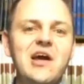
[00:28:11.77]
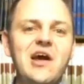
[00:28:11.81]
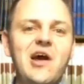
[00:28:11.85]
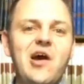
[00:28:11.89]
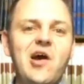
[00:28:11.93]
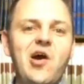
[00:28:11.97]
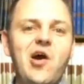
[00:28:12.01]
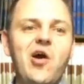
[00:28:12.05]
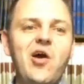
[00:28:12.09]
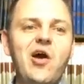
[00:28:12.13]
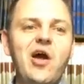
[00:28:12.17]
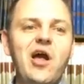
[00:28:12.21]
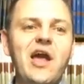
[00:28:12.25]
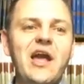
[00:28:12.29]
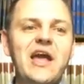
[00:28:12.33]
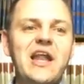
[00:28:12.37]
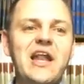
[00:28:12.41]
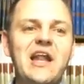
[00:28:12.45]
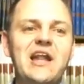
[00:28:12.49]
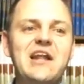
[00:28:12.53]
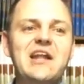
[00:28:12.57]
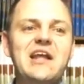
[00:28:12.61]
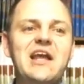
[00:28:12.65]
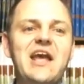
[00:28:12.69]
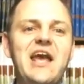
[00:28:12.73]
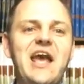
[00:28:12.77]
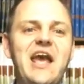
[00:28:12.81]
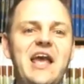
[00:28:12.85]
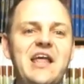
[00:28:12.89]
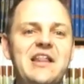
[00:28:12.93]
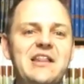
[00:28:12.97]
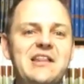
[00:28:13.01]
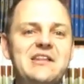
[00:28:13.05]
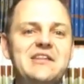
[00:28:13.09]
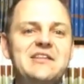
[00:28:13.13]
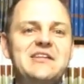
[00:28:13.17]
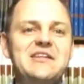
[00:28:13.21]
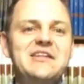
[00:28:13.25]
Our, and,
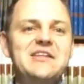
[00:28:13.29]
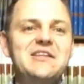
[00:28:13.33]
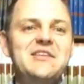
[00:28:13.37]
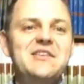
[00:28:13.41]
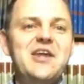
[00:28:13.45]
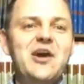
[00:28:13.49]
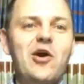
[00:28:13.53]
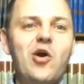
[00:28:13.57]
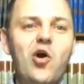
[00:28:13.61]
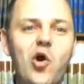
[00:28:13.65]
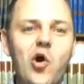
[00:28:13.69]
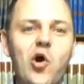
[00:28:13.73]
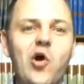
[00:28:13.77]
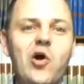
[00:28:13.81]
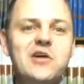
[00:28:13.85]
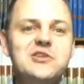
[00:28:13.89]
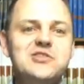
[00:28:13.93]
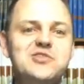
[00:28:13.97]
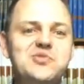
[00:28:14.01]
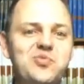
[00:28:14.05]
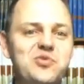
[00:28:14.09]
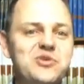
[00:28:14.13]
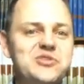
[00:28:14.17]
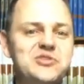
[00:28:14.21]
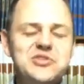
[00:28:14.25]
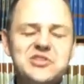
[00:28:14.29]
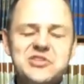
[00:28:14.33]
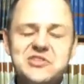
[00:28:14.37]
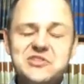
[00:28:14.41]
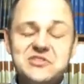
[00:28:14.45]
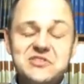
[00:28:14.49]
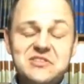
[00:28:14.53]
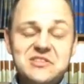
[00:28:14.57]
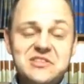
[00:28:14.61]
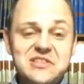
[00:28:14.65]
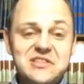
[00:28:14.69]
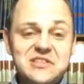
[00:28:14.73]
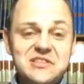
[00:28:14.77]
and their hearts were just
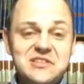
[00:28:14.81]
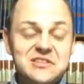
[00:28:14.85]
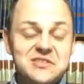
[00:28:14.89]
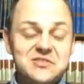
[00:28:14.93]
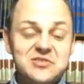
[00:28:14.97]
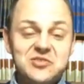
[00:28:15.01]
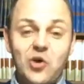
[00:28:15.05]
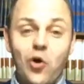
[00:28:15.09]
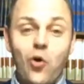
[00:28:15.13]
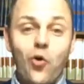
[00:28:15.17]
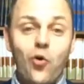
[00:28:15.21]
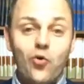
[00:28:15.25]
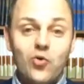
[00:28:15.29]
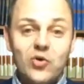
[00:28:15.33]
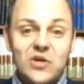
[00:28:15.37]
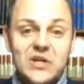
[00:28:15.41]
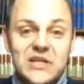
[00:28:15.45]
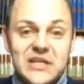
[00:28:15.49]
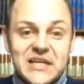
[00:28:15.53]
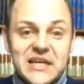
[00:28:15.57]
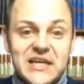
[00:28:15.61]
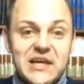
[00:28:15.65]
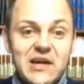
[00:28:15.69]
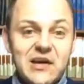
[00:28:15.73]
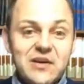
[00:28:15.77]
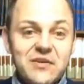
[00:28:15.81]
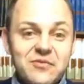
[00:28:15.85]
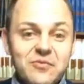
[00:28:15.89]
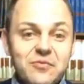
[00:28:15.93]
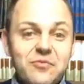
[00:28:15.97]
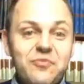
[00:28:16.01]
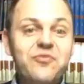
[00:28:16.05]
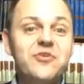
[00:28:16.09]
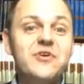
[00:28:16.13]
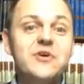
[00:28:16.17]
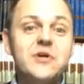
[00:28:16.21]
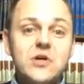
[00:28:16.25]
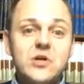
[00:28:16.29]
totally
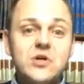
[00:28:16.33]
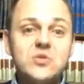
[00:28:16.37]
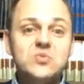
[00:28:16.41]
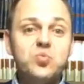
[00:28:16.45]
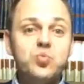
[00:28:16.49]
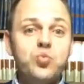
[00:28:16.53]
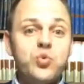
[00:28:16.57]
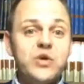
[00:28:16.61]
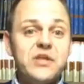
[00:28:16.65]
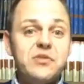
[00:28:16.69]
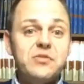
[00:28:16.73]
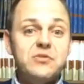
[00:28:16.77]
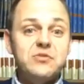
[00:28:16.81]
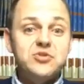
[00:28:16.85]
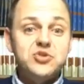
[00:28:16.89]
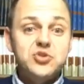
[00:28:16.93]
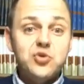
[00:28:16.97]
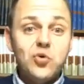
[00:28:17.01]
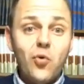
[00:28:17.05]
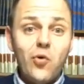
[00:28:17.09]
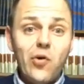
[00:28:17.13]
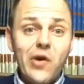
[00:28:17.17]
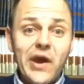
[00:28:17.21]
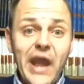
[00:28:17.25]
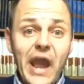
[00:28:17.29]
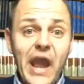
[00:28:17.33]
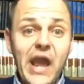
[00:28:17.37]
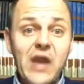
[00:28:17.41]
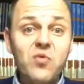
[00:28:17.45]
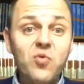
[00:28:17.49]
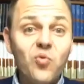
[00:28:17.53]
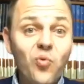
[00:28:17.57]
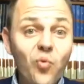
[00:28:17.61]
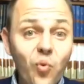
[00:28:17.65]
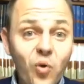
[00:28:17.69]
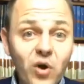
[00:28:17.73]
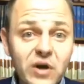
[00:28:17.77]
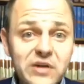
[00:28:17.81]
filled with joy
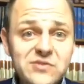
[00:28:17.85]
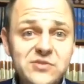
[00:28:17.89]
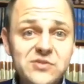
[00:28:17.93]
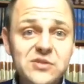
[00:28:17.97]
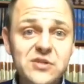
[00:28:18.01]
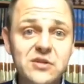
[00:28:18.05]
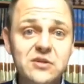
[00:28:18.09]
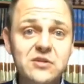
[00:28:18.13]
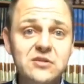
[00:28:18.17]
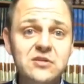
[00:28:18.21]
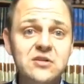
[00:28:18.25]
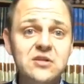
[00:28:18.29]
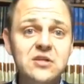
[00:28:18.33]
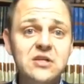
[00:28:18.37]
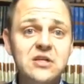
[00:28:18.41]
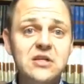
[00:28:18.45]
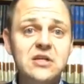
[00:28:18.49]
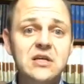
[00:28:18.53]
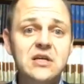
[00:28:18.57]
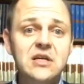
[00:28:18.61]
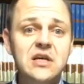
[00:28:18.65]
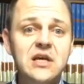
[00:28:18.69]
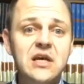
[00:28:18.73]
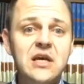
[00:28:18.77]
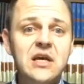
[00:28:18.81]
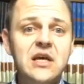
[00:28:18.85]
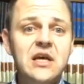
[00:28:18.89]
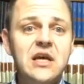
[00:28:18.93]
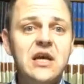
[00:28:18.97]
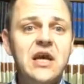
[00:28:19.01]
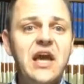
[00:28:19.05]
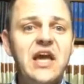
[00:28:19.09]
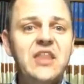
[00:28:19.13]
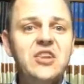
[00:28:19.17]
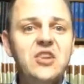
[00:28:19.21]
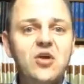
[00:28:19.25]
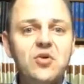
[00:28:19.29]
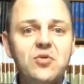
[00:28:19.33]
and wonder.
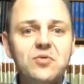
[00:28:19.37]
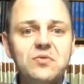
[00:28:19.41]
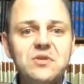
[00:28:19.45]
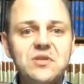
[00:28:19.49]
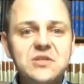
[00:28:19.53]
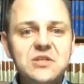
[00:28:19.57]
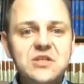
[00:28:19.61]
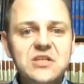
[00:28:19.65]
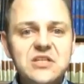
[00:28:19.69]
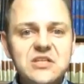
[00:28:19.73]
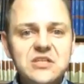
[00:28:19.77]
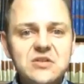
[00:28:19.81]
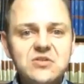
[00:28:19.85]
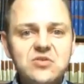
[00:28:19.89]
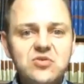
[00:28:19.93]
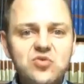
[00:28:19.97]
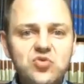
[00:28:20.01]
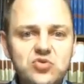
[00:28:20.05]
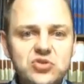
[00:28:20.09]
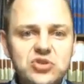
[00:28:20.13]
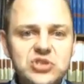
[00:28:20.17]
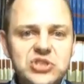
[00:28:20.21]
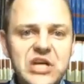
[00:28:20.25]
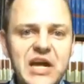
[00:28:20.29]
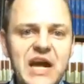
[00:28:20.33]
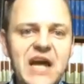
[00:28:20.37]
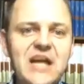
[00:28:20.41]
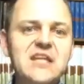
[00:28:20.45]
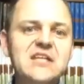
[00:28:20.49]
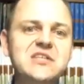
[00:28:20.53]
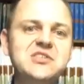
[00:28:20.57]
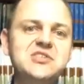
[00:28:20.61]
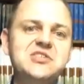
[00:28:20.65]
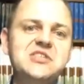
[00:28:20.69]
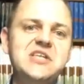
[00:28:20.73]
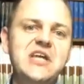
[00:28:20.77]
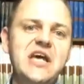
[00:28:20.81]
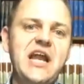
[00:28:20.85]
And the, the
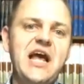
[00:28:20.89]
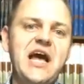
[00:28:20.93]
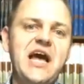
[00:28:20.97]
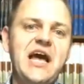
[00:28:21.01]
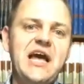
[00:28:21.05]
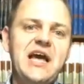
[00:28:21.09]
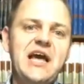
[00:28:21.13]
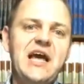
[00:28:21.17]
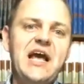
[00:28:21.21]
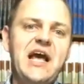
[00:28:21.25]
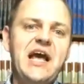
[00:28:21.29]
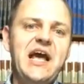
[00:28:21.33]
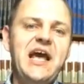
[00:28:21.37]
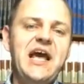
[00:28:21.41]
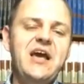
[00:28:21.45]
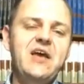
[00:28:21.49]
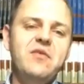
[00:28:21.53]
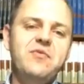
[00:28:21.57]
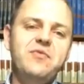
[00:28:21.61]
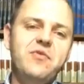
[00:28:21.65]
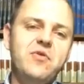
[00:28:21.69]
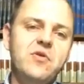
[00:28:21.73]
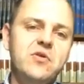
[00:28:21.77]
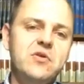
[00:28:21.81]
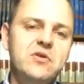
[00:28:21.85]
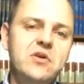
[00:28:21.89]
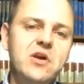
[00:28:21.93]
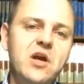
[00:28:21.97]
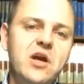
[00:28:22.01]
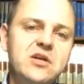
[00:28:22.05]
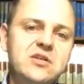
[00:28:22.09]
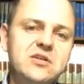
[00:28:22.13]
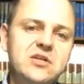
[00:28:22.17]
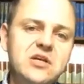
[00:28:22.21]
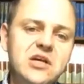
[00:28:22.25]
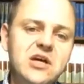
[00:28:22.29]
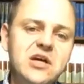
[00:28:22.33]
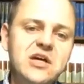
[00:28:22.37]
challenge that I, I have for
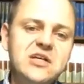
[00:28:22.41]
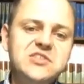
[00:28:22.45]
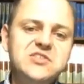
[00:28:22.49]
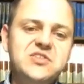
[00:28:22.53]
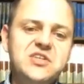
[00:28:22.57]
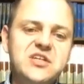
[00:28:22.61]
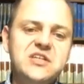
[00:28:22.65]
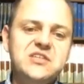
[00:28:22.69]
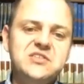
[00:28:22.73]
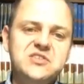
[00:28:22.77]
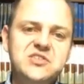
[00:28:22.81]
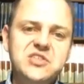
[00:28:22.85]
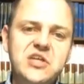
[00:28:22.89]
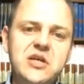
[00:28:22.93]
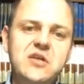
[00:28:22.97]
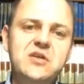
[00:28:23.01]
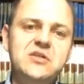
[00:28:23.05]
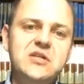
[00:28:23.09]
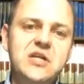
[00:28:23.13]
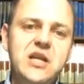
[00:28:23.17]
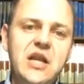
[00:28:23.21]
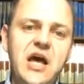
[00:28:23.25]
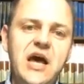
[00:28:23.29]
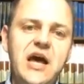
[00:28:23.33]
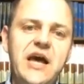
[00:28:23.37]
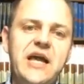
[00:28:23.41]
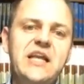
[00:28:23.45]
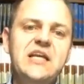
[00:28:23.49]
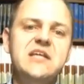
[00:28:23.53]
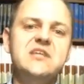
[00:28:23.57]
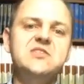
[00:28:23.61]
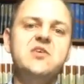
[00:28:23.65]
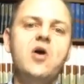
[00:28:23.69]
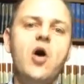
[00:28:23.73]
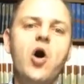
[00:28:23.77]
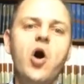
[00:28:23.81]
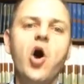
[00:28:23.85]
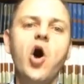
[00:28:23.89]
us to consider tonight
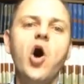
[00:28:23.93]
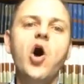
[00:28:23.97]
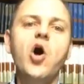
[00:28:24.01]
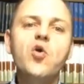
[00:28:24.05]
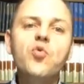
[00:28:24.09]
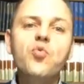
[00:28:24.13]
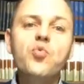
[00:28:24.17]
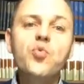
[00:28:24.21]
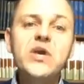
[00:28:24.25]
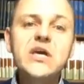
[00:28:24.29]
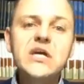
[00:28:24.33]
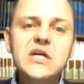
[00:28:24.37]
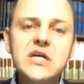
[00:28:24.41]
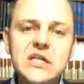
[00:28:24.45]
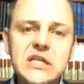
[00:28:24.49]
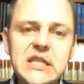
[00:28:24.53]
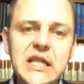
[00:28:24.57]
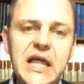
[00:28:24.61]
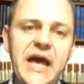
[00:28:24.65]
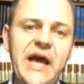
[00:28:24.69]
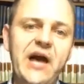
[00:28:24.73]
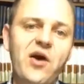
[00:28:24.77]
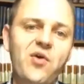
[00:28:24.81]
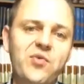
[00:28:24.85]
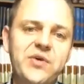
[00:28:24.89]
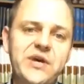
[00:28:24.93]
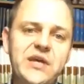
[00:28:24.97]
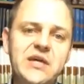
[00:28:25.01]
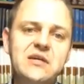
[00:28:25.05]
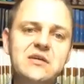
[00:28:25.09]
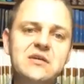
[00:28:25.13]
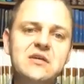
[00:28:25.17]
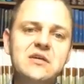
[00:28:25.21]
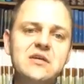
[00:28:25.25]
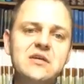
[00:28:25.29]
is are we allowing,